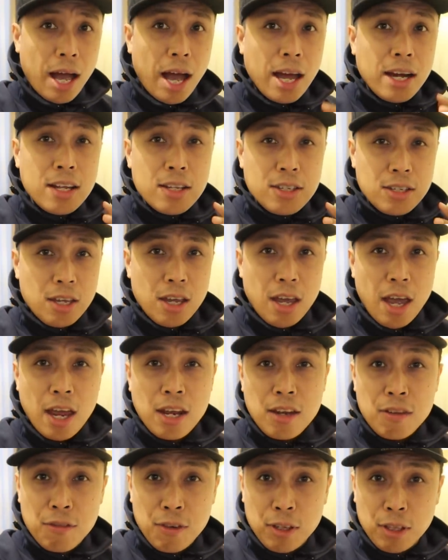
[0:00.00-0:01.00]
and it's
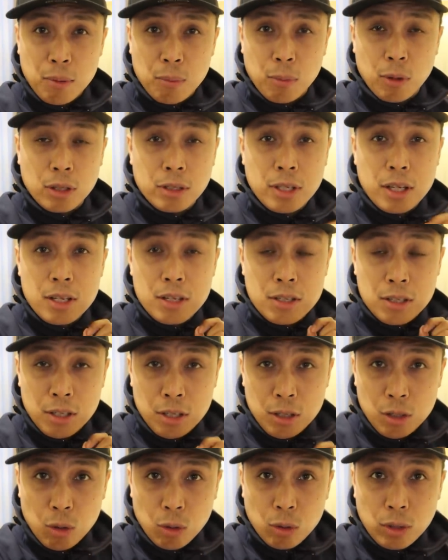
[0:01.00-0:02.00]
inevitable that it's
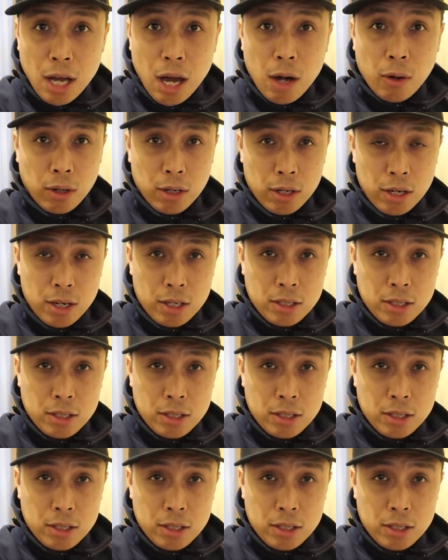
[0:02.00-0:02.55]
gonna go down,